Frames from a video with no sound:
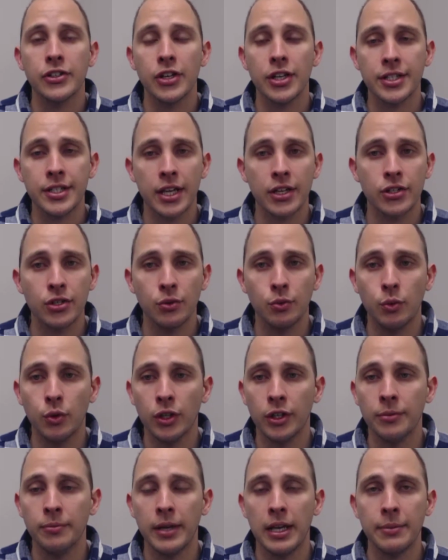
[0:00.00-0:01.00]
just as you
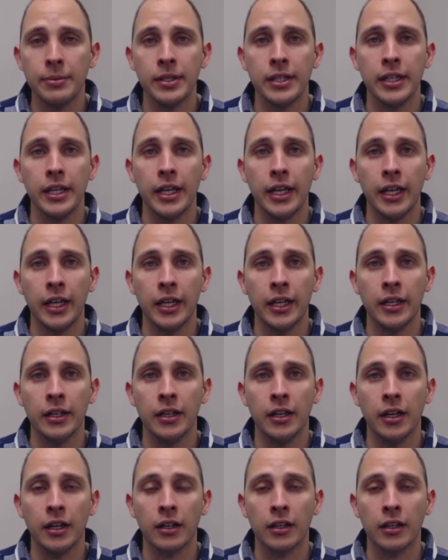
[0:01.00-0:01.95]
would maybe in